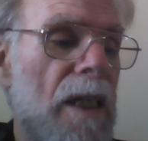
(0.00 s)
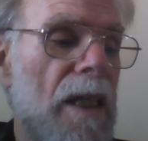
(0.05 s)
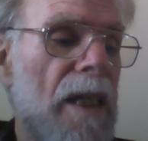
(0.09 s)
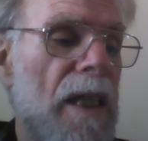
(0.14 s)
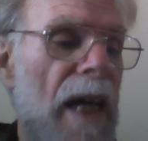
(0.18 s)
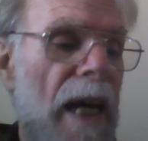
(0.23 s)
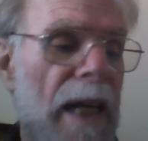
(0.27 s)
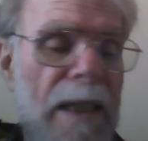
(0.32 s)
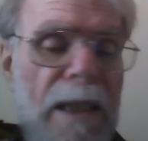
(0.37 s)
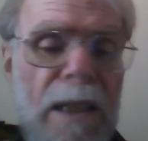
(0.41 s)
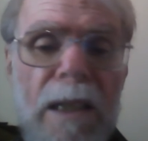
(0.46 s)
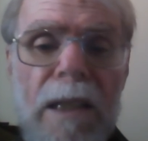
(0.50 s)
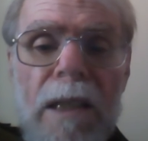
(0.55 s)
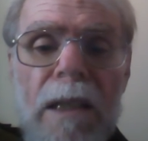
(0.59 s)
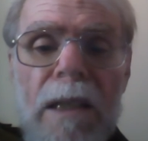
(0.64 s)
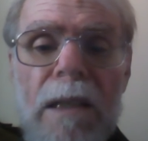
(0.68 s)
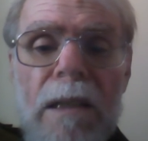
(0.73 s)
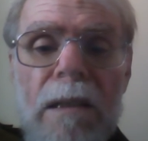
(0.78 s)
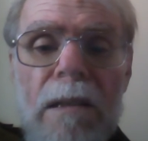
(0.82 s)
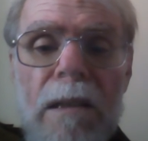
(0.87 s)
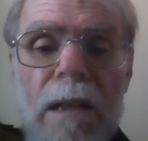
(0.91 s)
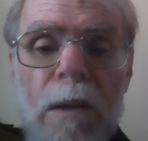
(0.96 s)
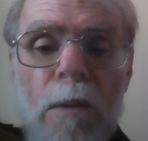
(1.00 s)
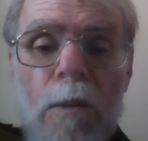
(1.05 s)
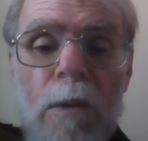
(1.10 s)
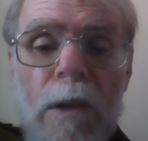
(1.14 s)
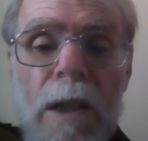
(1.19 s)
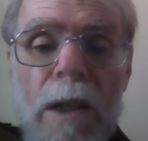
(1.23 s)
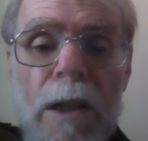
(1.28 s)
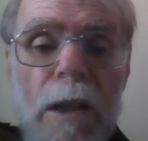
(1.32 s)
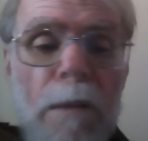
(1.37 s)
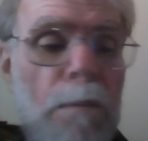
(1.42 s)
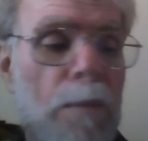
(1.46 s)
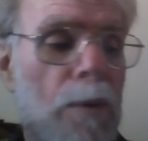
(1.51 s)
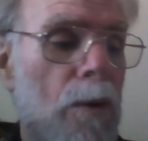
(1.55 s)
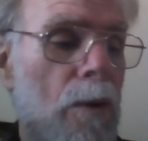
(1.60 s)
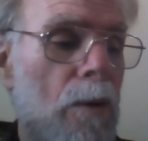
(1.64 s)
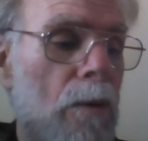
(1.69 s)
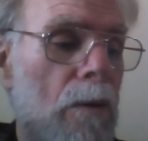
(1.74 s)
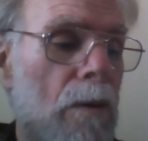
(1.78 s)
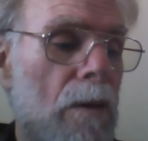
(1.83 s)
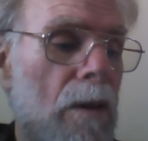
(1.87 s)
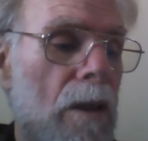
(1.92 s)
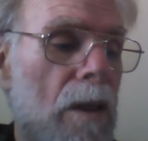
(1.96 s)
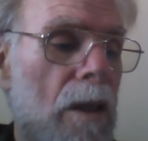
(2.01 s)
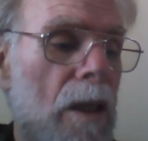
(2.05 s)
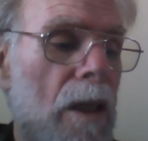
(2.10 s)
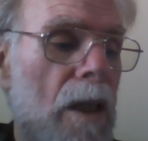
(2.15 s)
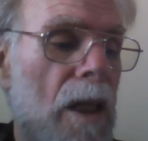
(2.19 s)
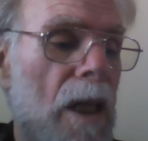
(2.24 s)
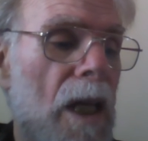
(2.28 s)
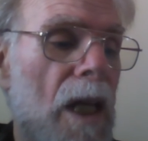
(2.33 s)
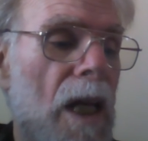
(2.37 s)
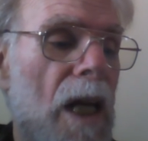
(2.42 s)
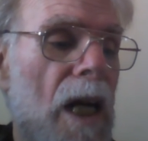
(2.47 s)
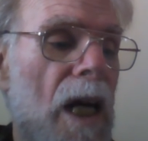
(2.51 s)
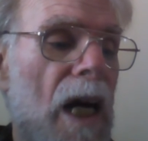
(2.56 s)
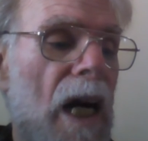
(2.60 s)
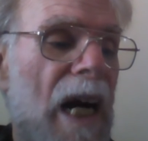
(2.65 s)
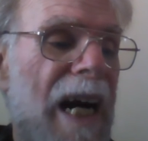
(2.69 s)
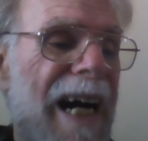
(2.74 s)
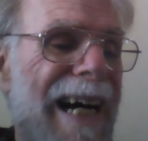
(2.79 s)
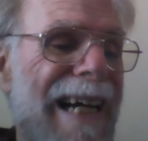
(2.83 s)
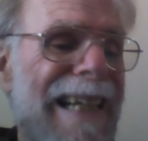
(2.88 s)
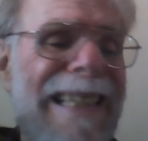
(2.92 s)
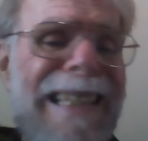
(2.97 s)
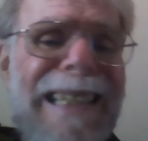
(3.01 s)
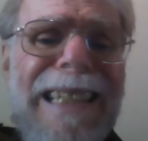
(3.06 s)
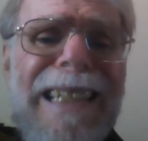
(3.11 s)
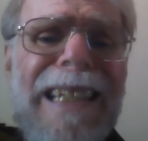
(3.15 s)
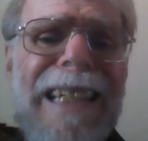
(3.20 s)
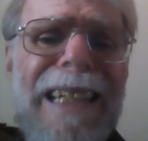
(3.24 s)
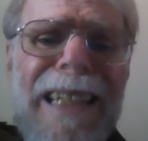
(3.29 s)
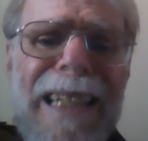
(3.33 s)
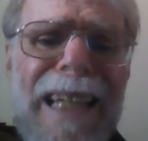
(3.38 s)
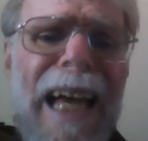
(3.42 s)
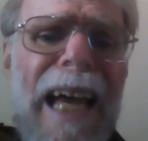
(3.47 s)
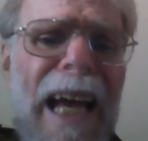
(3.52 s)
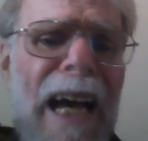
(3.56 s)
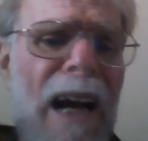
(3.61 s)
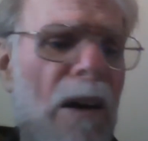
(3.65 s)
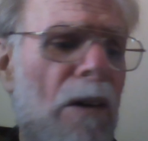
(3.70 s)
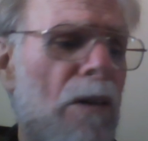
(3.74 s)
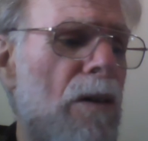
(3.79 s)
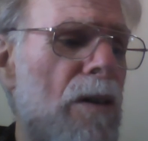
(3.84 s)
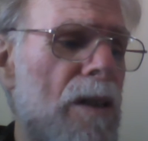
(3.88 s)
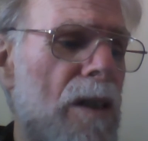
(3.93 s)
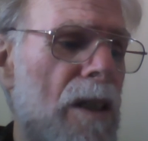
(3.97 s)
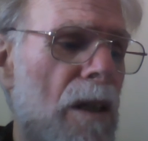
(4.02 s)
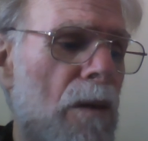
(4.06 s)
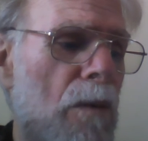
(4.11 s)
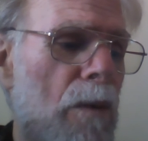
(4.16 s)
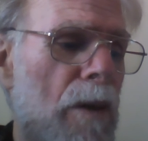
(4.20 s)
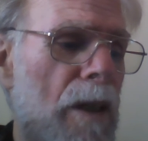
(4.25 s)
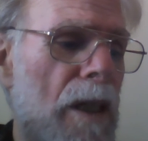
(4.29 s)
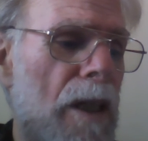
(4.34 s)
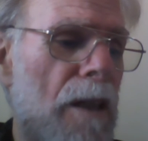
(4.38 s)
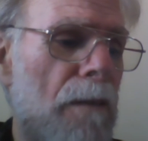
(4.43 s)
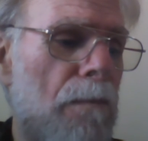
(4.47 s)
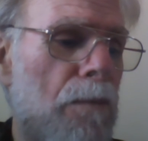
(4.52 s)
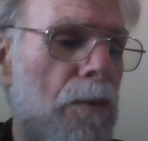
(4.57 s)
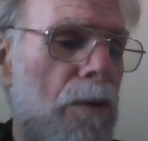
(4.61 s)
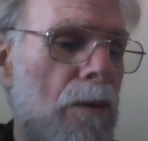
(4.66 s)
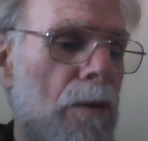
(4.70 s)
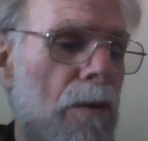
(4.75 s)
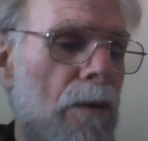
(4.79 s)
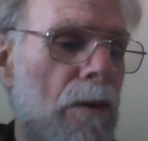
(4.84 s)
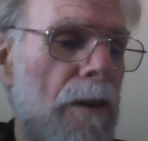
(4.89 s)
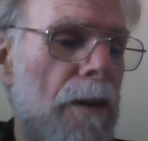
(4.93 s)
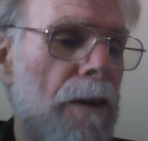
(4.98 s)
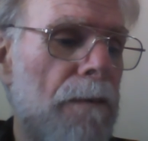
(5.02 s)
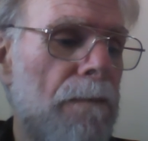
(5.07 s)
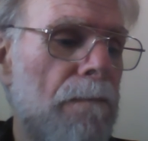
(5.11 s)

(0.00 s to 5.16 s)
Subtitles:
"Yes," said Winnie the Pooh. "I see now," said Winnie the Pooh.